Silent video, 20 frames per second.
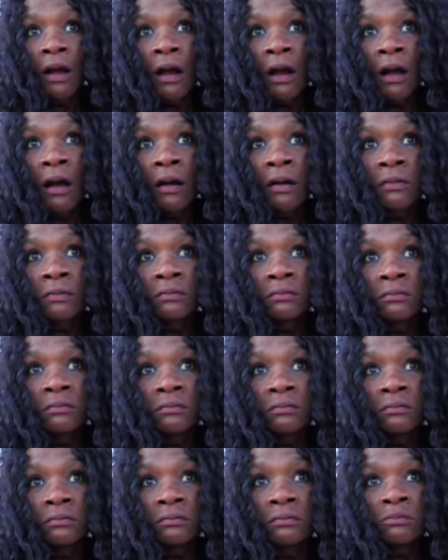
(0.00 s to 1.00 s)

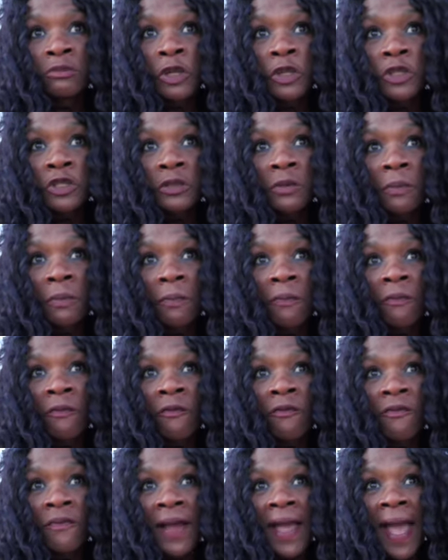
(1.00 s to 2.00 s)
um, most
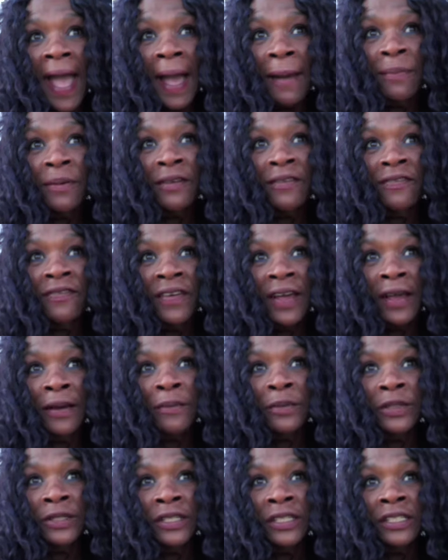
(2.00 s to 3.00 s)
happy
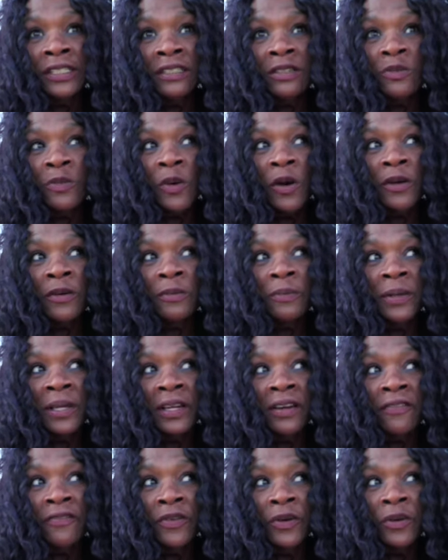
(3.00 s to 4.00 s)
families want to be
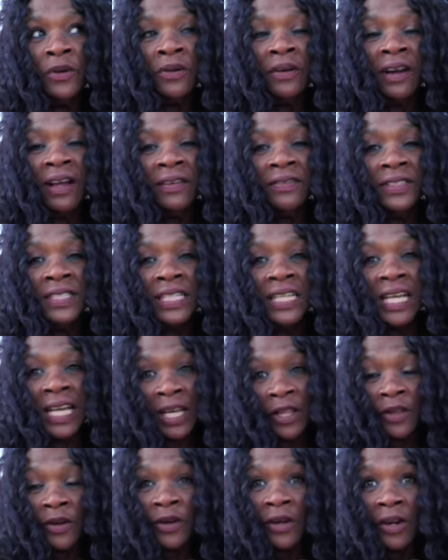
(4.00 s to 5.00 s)
in a photograph
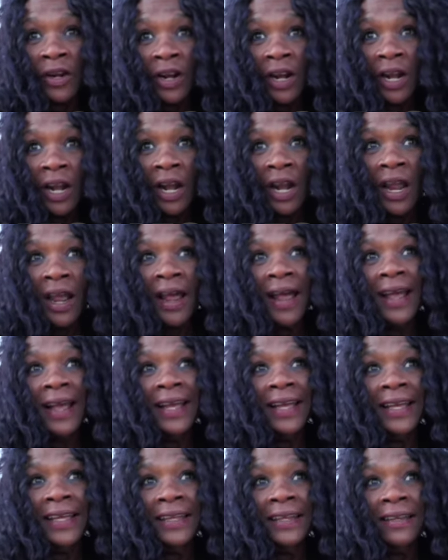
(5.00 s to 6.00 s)
together.
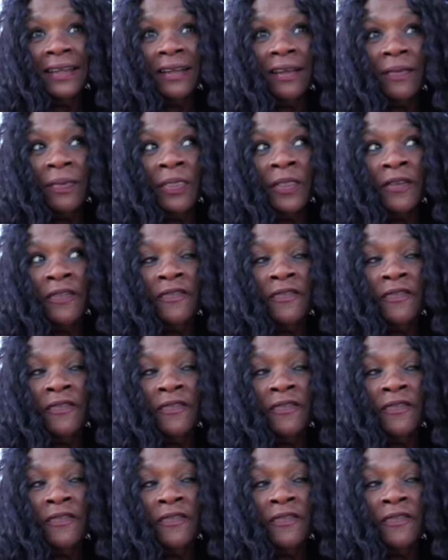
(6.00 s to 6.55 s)
And the